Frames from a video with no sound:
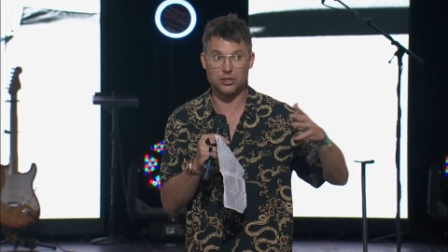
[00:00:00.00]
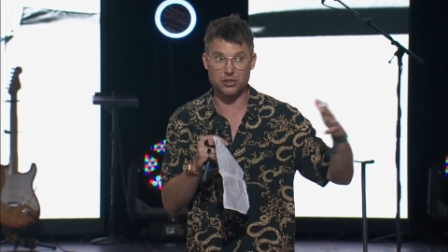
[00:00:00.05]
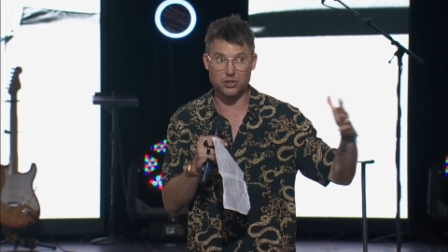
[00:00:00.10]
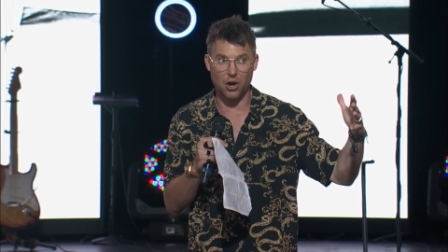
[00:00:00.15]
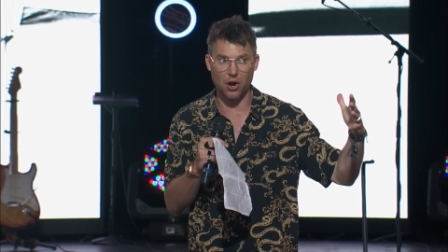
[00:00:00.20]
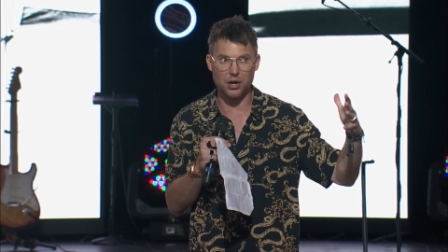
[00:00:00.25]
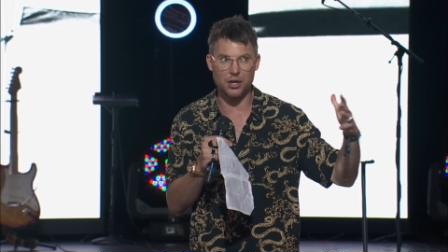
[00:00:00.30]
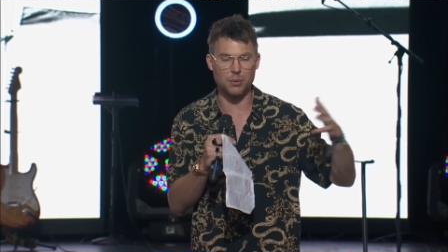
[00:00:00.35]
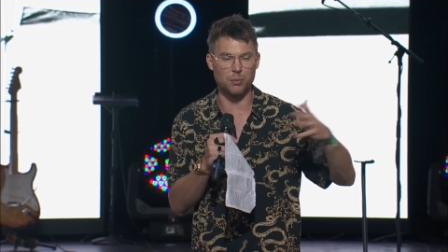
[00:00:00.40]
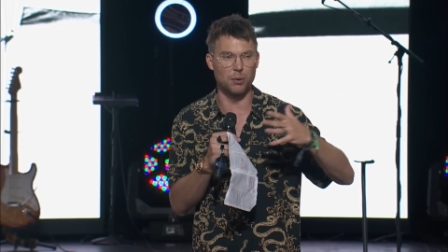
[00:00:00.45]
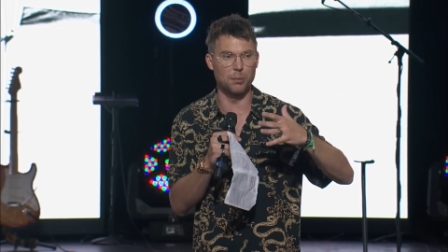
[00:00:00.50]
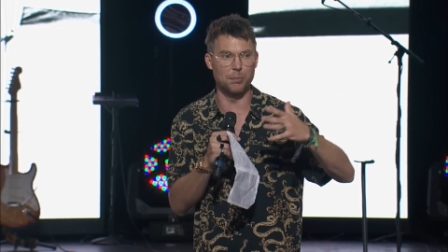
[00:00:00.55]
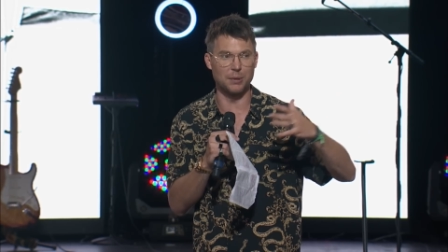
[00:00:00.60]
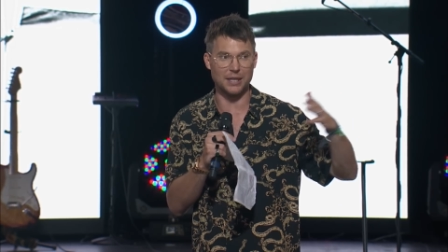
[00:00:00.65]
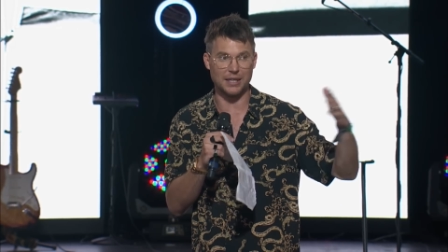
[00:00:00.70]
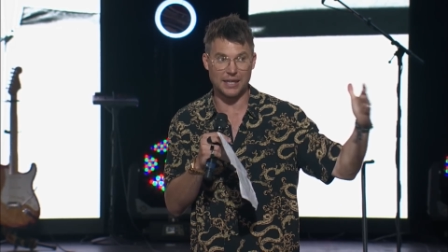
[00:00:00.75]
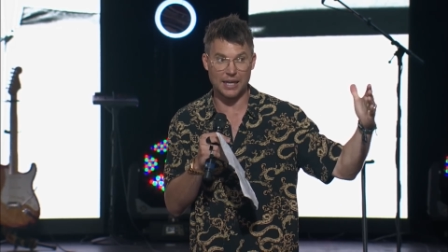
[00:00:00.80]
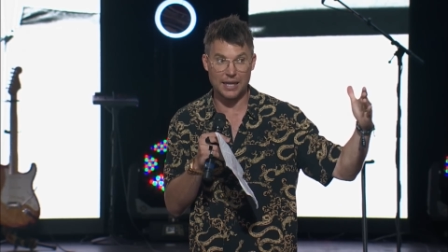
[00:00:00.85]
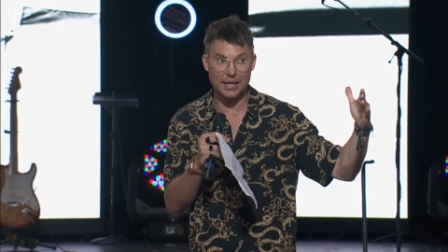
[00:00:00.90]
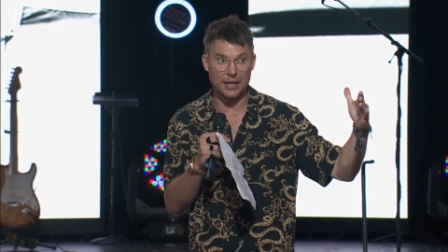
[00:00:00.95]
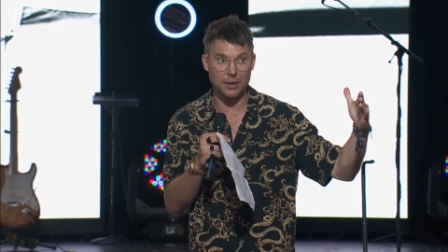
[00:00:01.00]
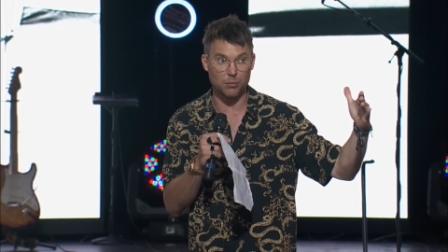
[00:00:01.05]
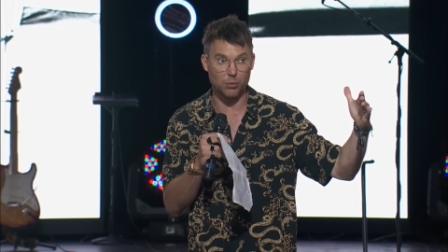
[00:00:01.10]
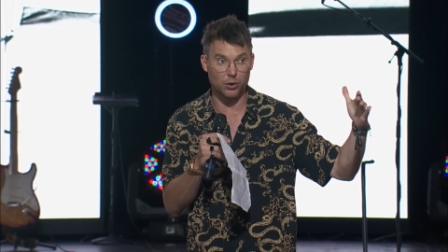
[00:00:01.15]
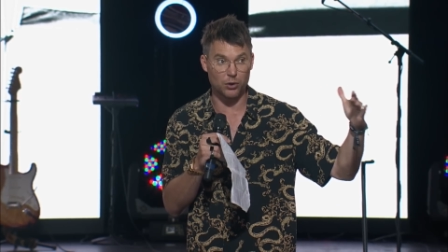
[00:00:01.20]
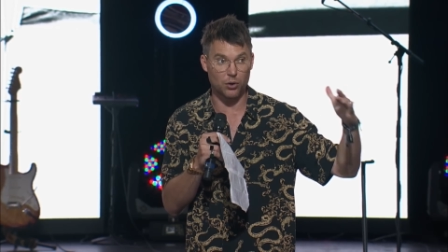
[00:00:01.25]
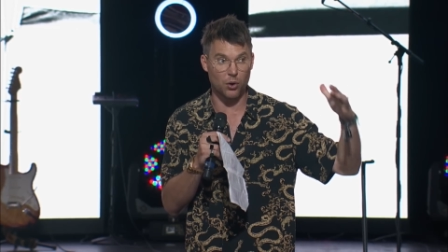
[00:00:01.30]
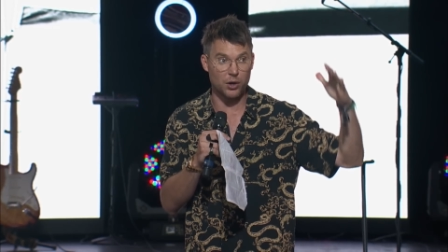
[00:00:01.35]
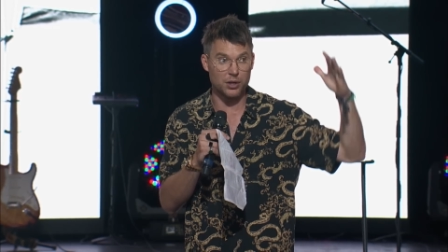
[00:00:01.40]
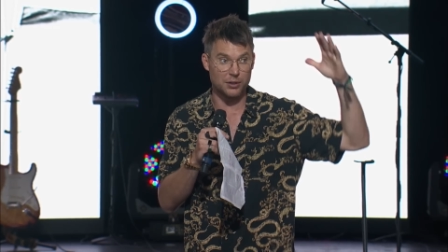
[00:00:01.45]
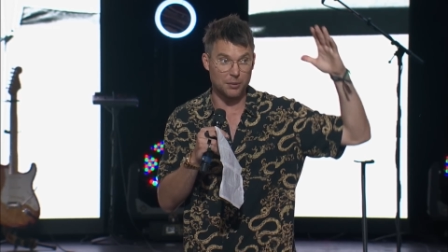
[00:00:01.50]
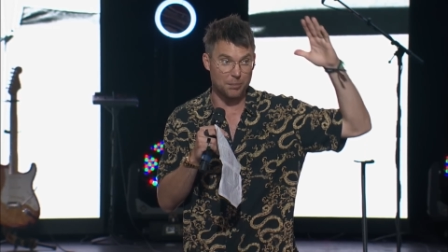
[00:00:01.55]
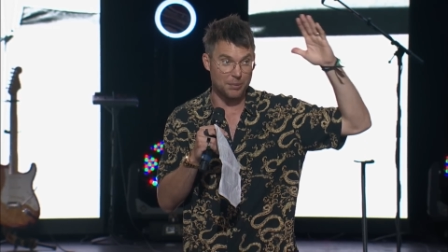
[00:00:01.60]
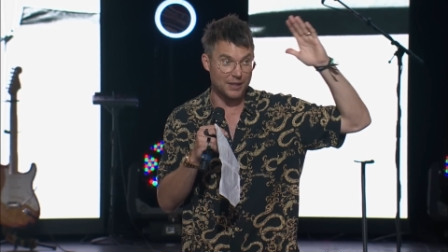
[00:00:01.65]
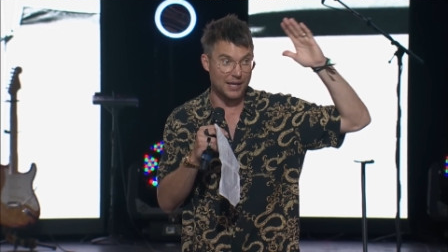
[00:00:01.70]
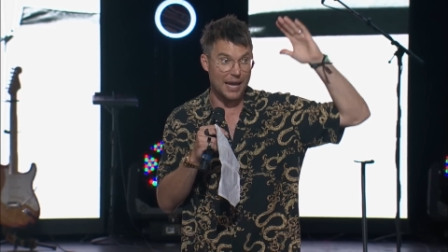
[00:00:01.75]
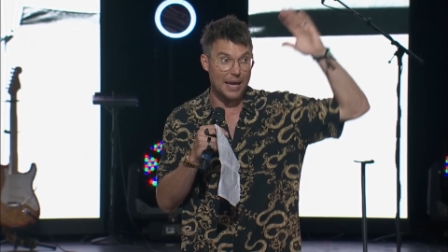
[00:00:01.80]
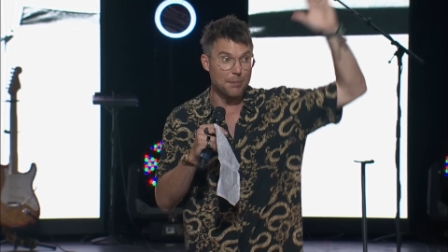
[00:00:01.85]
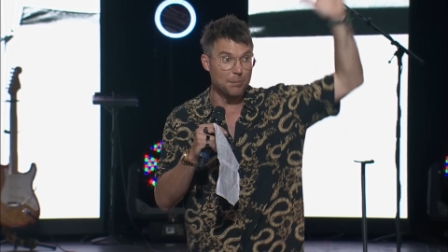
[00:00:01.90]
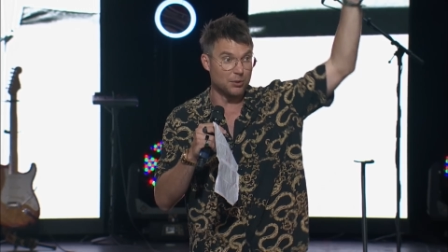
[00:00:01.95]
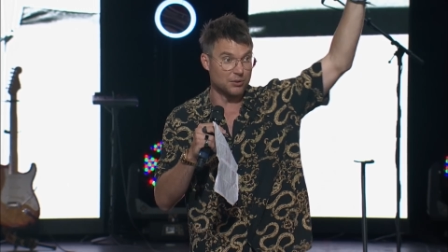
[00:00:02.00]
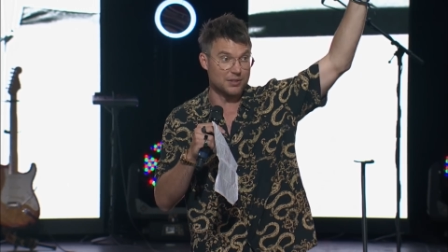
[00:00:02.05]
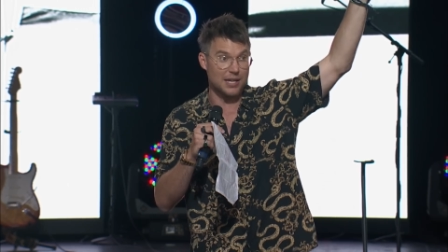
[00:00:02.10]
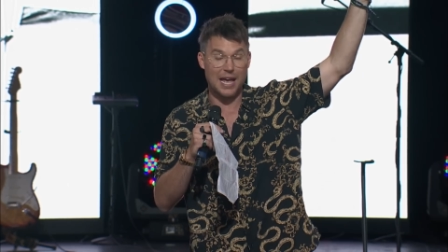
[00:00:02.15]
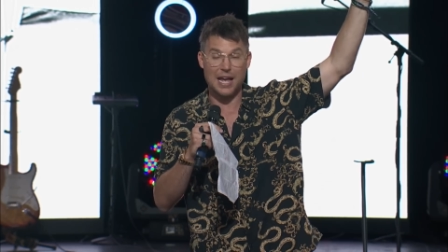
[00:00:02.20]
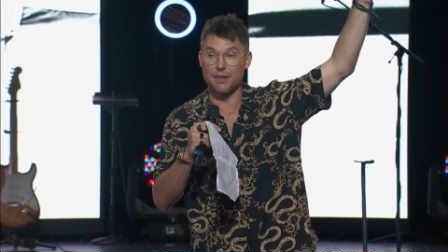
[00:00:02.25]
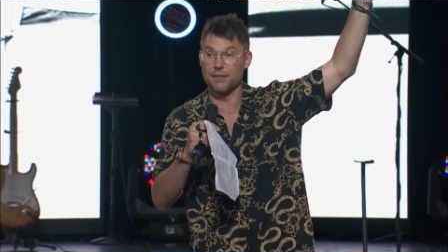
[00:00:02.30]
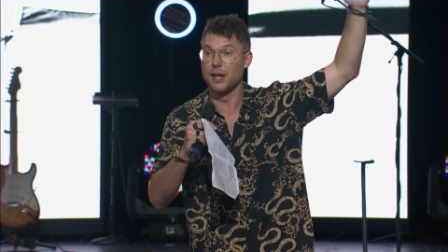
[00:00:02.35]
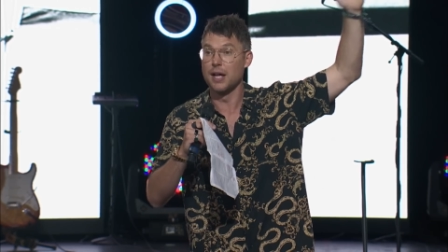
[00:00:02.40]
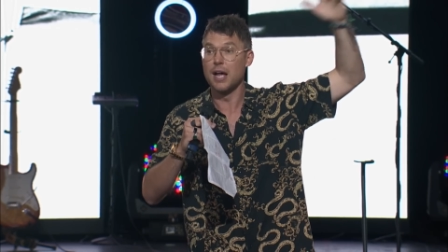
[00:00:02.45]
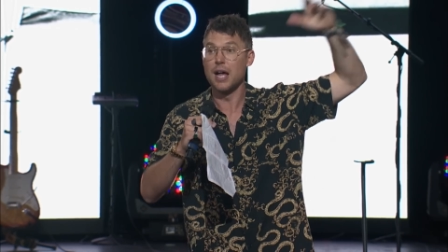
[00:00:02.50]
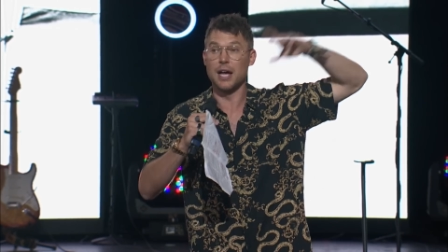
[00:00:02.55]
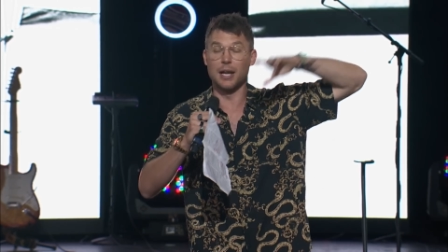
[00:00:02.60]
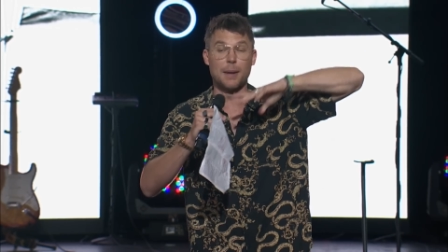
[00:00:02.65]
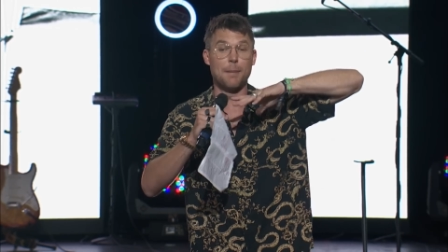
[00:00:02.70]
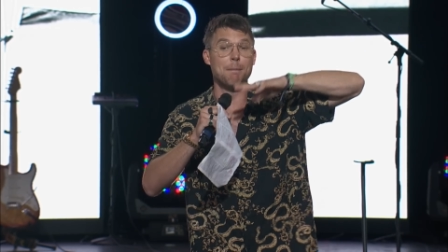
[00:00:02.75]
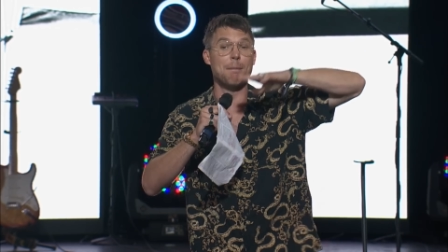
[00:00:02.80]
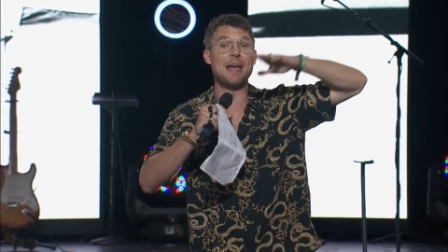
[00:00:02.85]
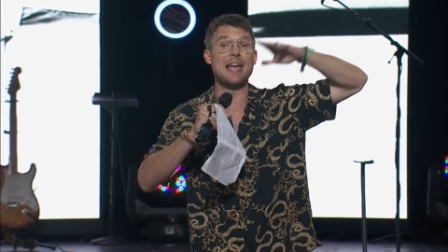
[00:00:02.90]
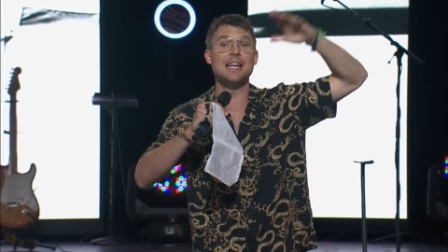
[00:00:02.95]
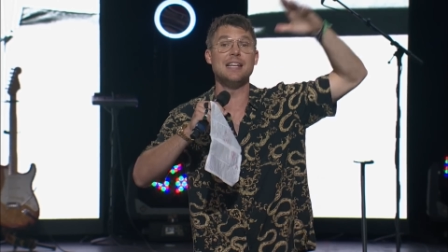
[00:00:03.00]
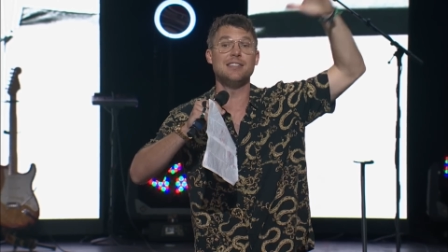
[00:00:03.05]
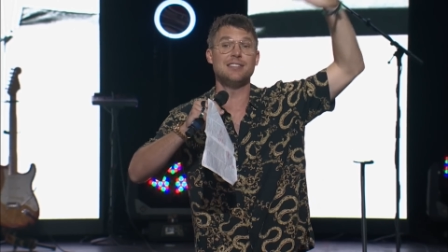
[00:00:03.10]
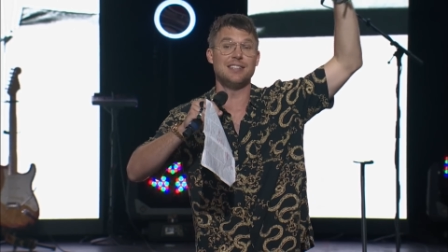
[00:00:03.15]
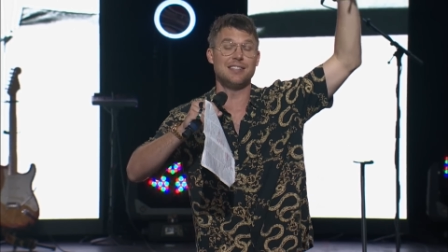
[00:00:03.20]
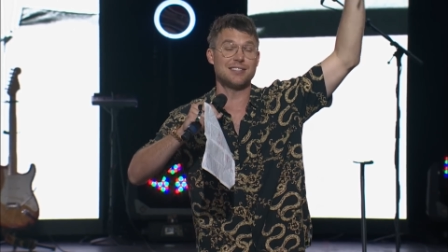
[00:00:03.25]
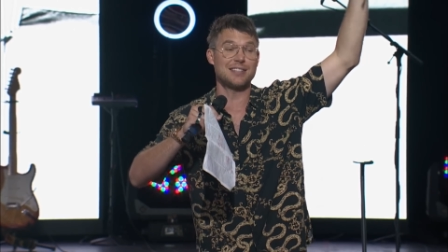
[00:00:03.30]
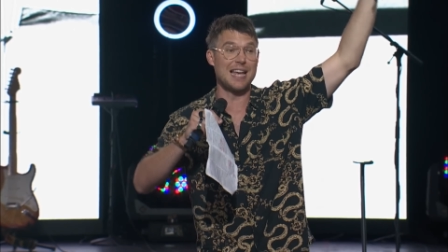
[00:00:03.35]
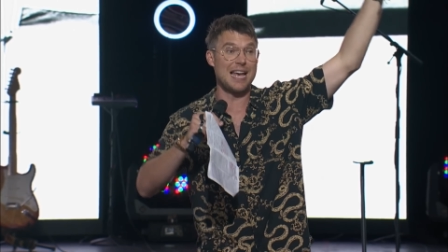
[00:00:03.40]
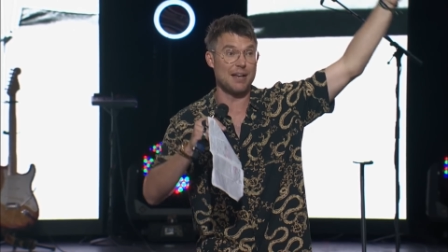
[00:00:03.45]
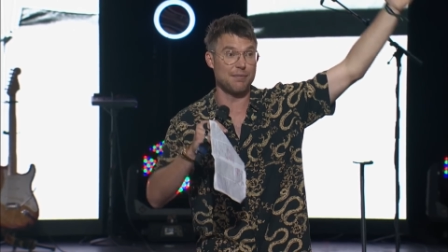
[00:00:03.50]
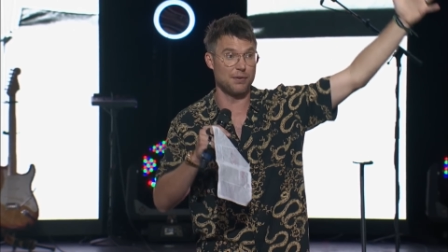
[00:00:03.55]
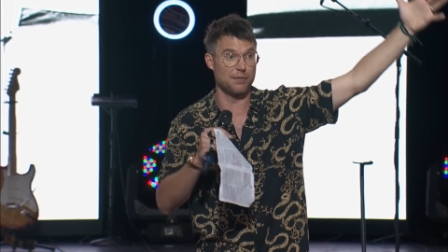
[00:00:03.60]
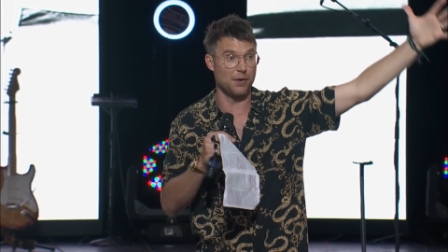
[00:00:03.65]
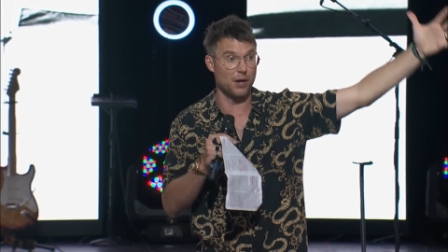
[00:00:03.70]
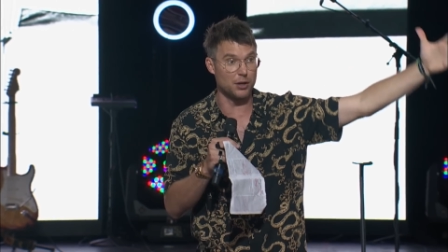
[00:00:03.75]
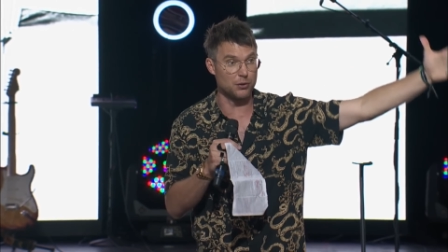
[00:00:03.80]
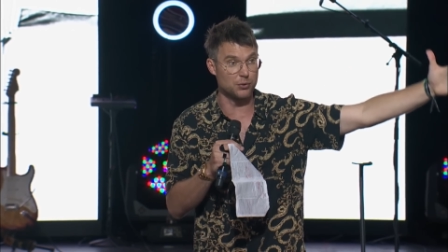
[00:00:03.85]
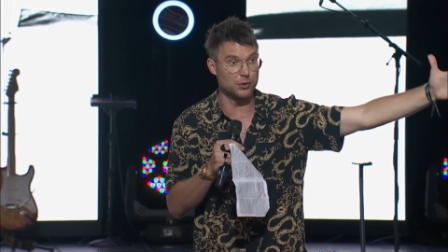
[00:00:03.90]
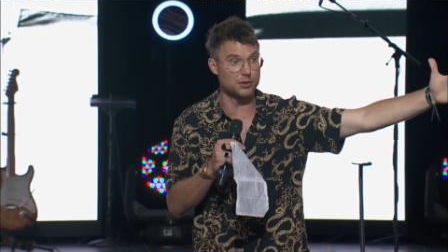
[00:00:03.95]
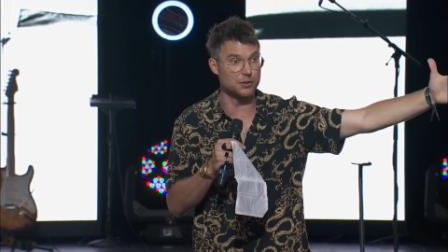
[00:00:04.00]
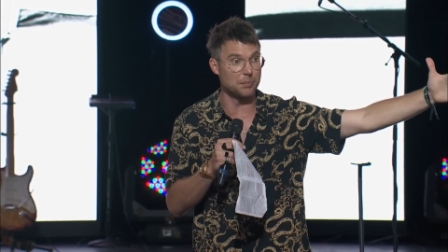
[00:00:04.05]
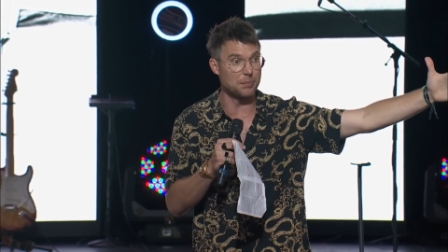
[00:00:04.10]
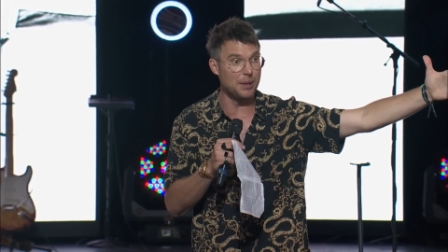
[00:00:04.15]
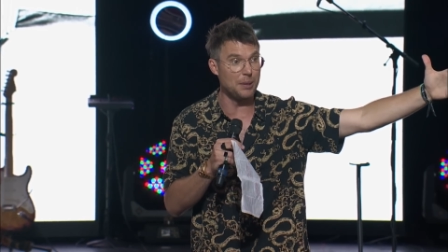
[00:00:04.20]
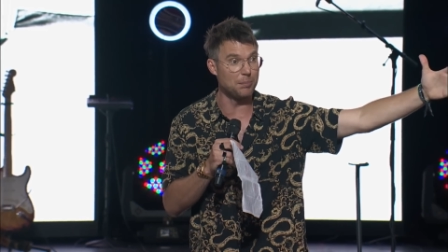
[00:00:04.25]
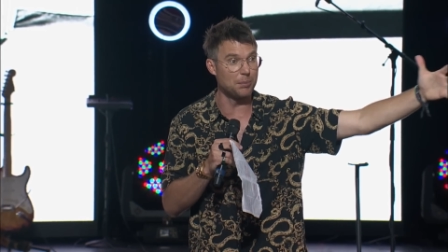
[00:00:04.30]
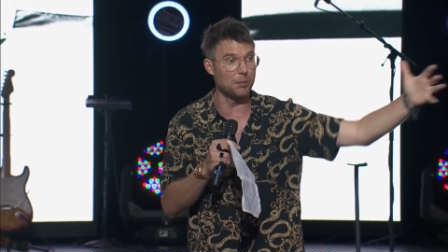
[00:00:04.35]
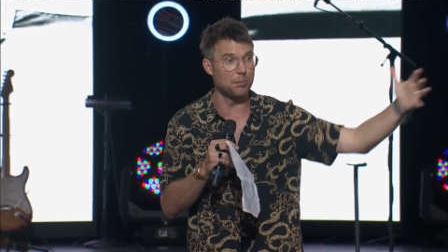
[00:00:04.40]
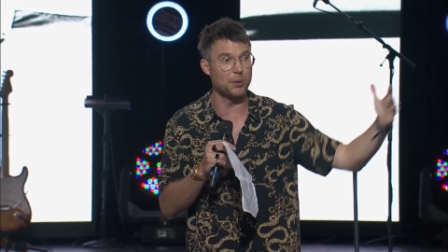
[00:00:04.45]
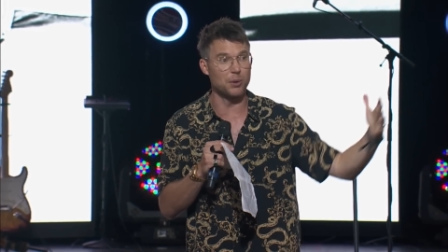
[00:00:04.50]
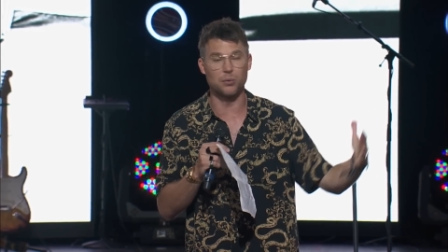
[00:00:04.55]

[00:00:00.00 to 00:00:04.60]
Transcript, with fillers: starting, we're beginning. We're going to be able to have an amazing staff of hundreds of people.